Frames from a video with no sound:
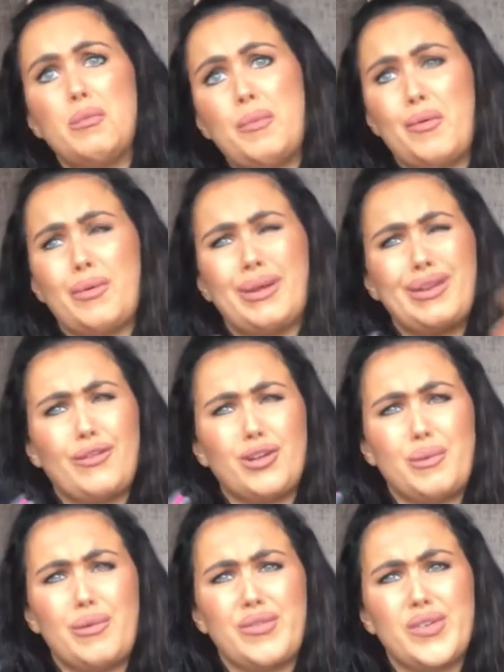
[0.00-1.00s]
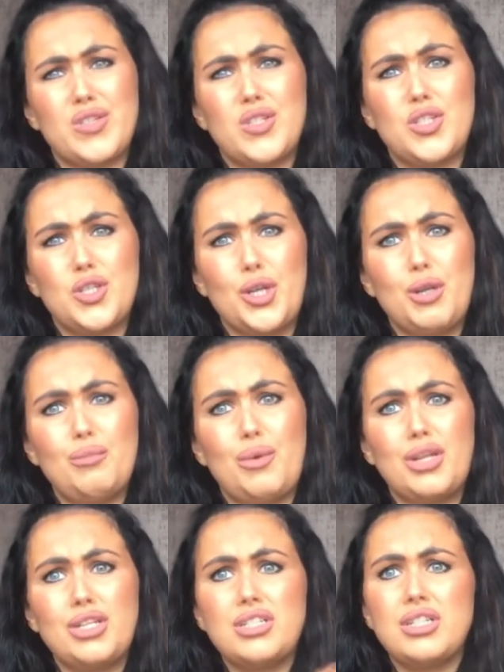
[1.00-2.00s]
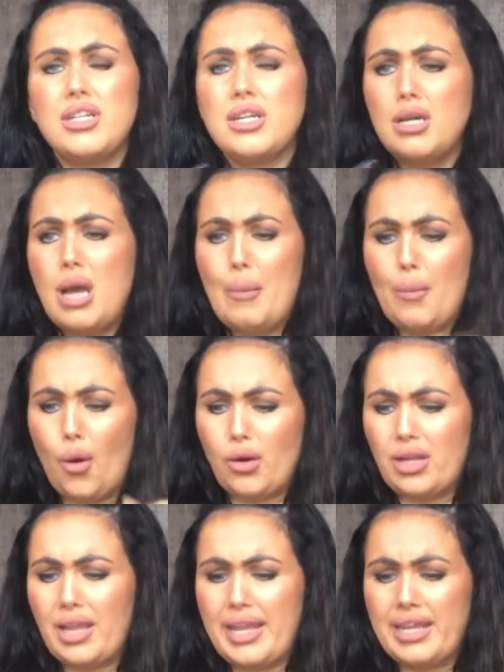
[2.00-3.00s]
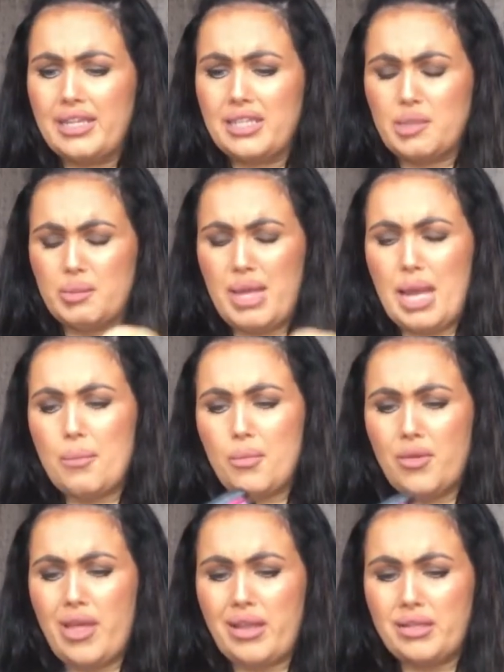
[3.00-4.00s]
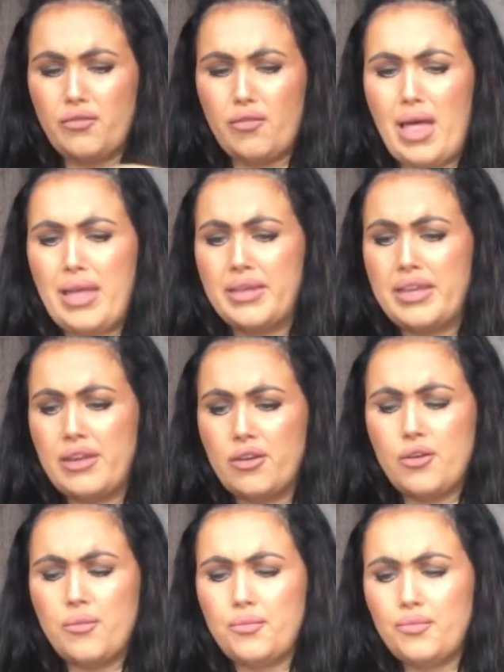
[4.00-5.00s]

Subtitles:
my 21st birthday was in June, but I bought it like in September that year.